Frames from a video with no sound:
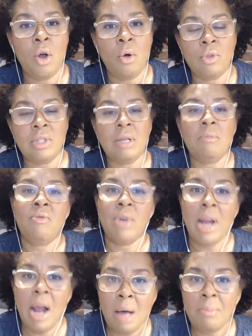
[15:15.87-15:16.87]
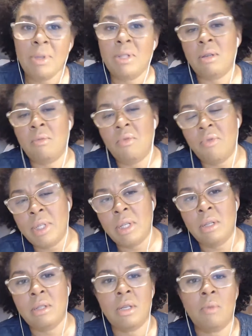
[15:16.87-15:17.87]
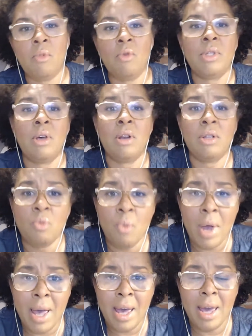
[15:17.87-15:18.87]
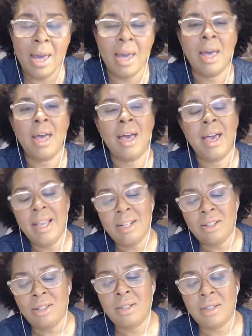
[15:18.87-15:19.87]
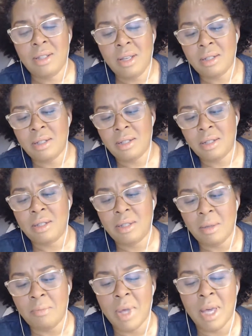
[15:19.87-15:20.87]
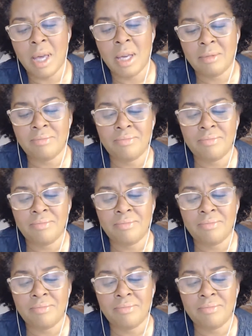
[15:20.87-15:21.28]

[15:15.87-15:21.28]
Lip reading: some of it happened, some of it didn't, some of it was on its way. It's just something